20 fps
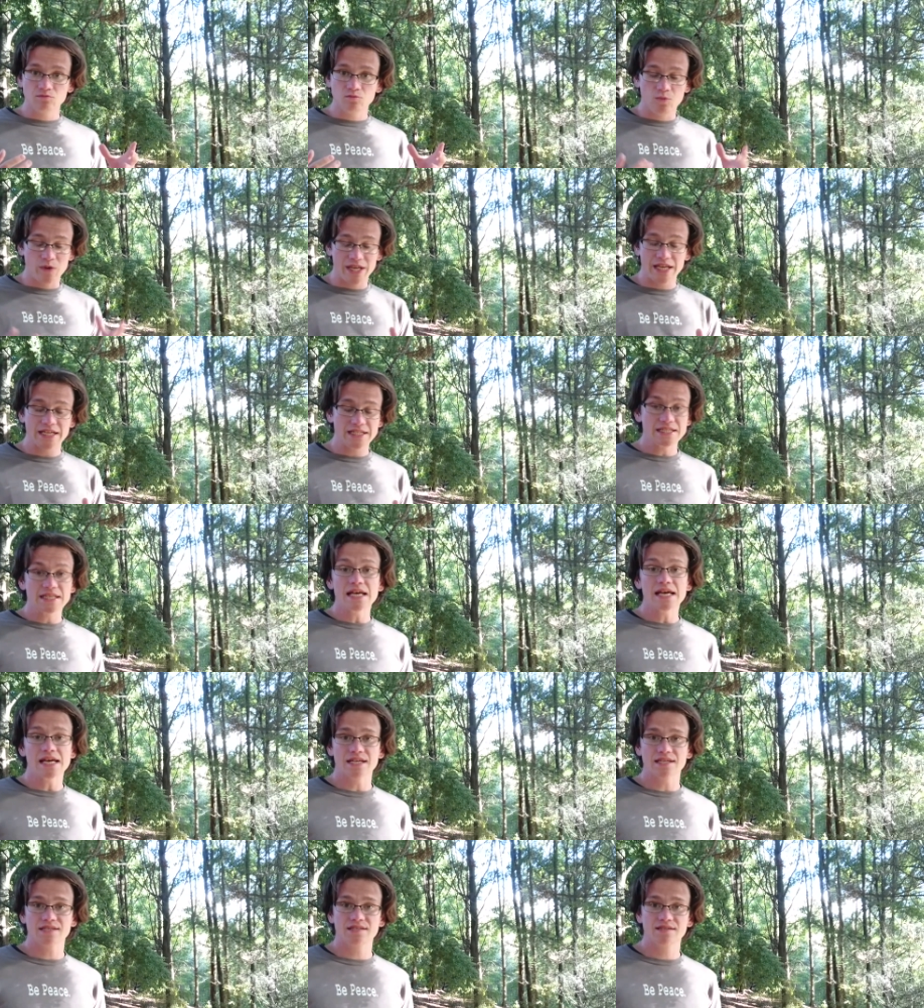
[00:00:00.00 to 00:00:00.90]
we
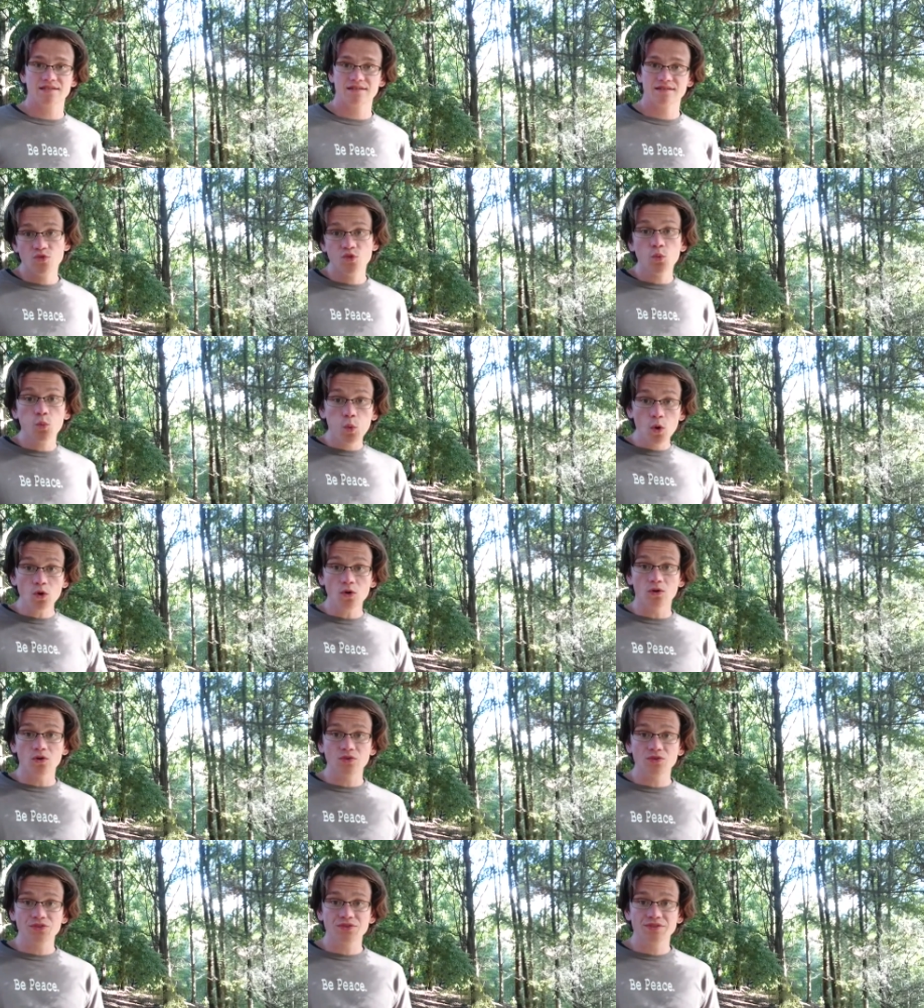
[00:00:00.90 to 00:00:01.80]
exist. The
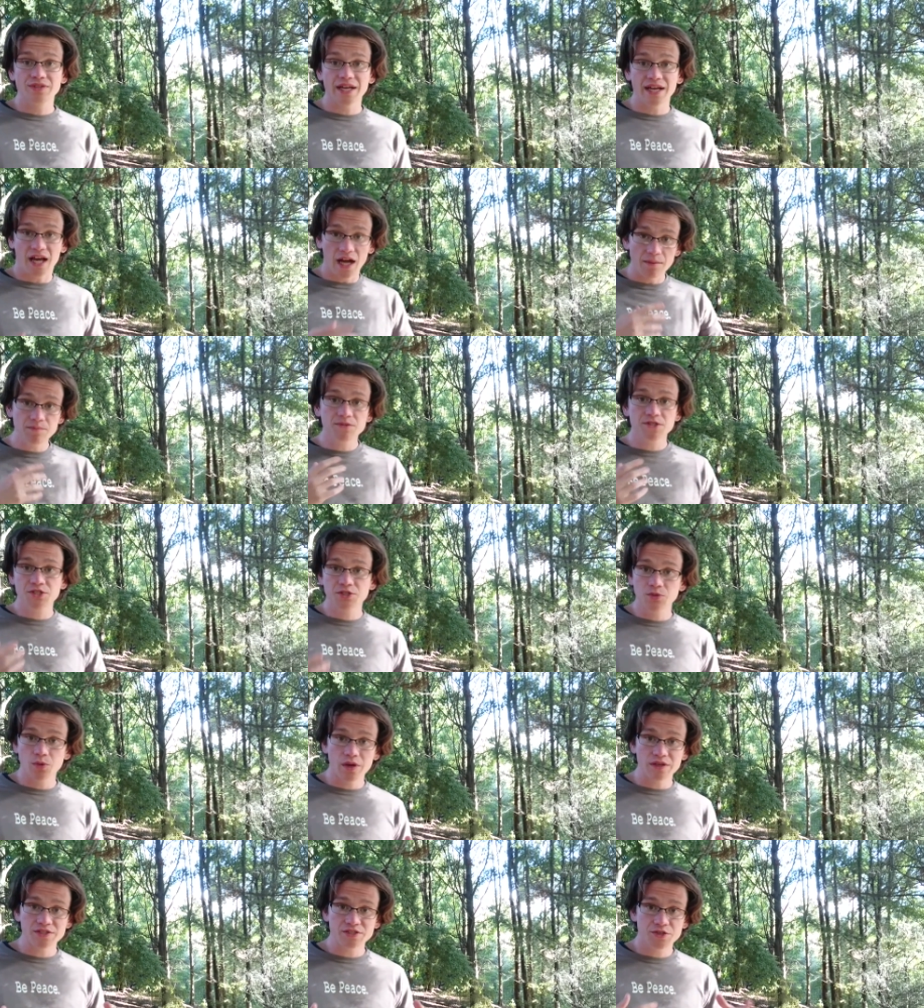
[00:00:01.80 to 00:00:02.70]
world that comes
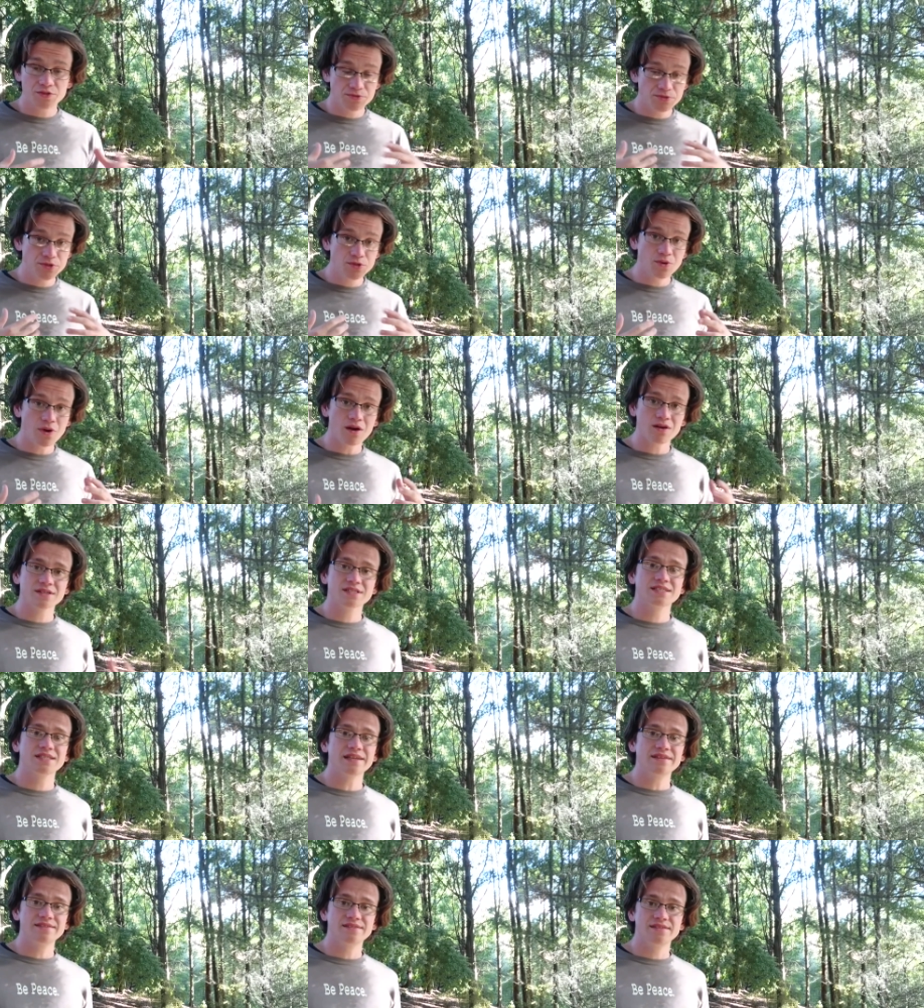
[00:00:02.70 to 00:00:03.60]
to us through our
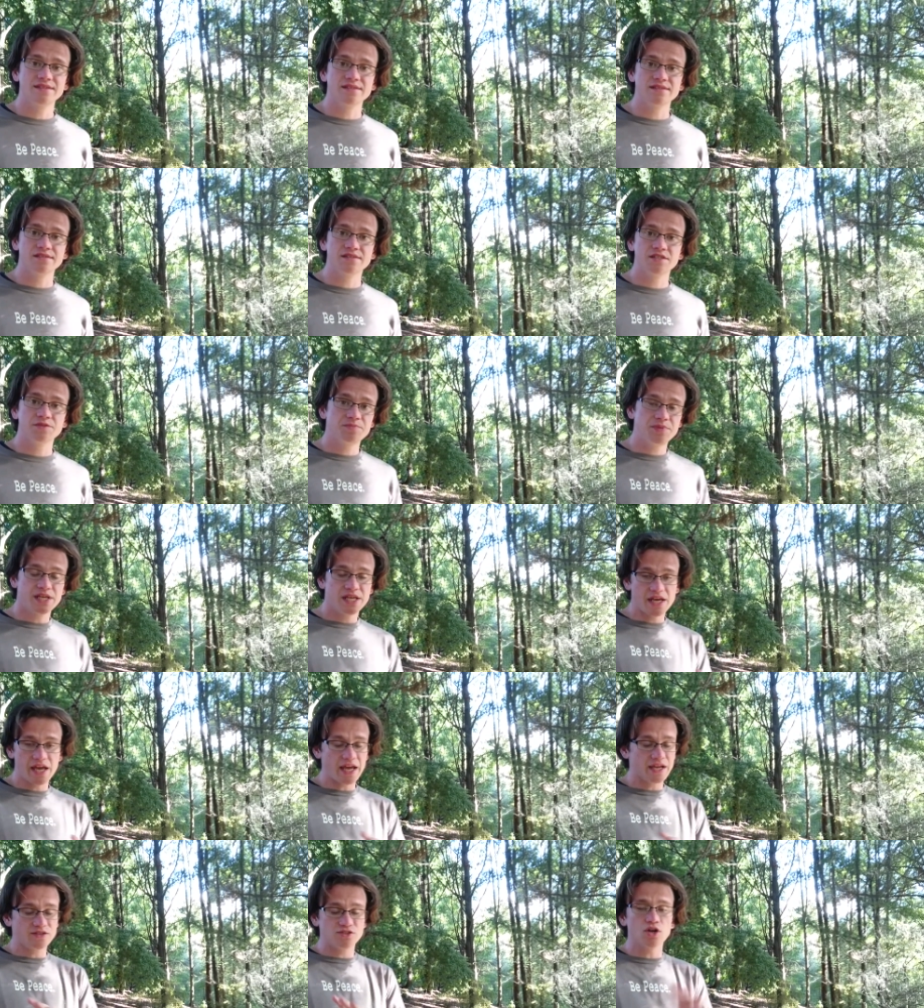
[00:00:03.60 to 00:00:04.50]
senses could be
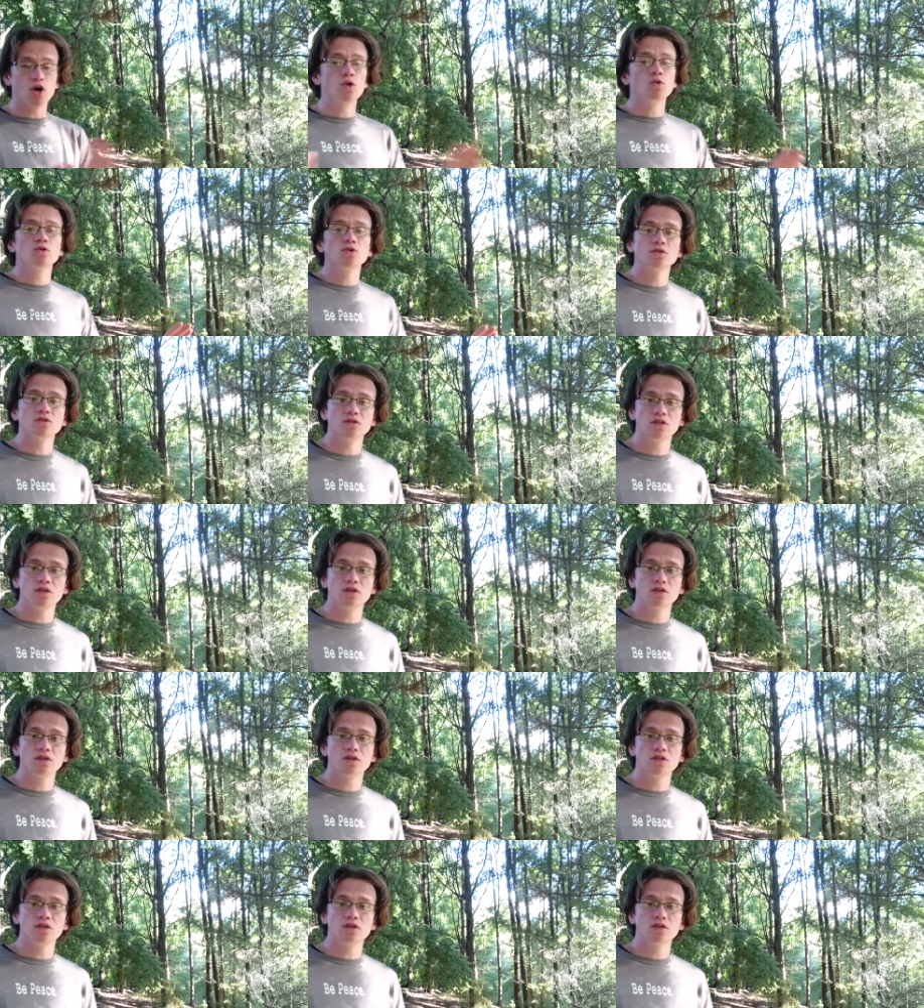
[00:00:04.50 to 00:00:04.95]
a total